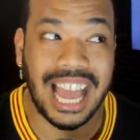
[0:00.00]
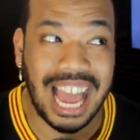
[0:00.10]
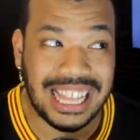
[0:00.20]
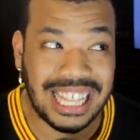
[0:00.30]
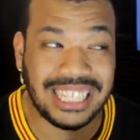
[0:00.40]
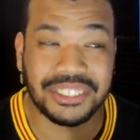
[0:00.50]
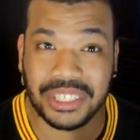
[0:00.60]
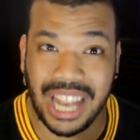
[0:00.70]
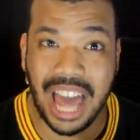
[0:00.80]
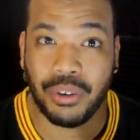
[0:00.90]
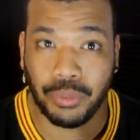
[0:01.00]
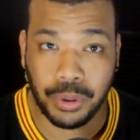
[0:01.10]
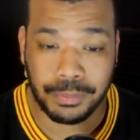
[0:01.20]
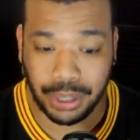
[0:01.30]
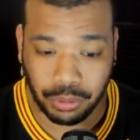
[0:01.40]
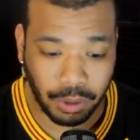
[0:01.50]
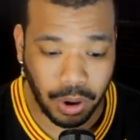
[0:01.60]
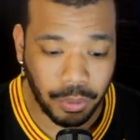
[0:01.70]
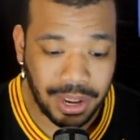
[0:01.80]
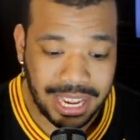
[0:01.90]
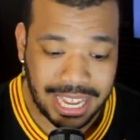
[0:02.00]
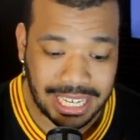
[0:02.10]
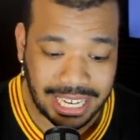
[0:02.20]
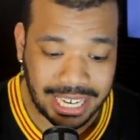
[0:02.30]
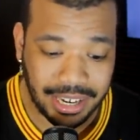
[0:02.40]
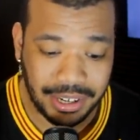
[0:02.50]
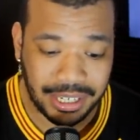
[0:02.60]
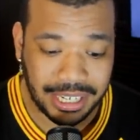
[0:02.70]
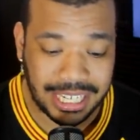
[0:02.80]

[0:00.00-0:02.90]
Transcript: I think there's a lot of room to grow in that area.